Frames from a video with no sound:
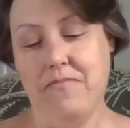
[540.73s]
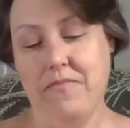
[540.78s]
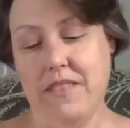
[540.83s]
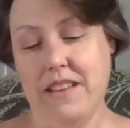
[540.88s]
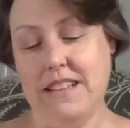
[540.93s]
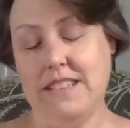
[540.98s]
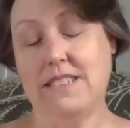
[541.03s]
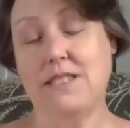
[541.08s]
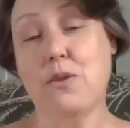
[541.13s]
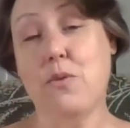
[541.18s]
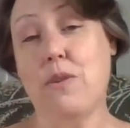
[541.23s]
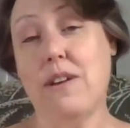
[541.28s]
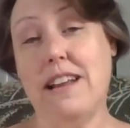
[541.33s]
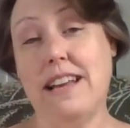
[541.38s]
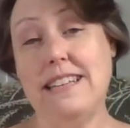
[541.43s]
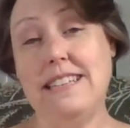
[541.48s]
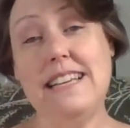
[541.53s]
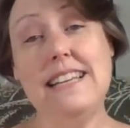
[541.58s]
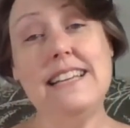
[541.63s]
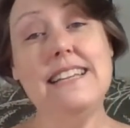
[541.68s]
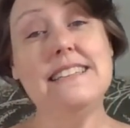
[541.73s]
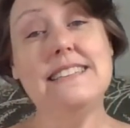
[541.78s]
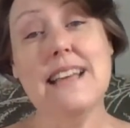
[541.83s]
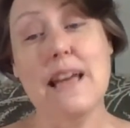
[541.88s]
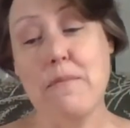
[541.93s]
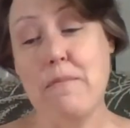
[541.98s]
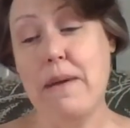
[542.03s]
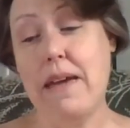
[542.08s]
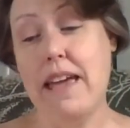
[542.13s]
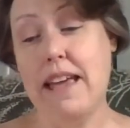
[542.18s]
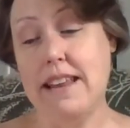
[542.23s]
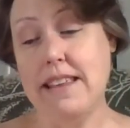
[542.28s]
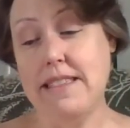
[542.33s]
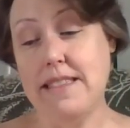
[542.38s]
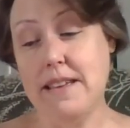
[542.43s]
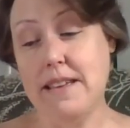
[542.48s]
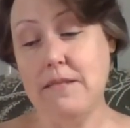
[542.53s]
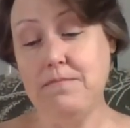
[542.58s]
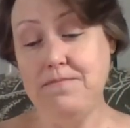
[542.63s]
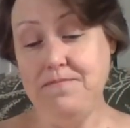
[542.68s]
so what I did is I painted
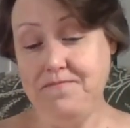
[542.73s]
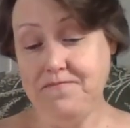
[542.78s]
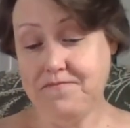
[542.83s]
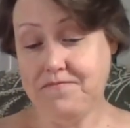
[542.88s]
them,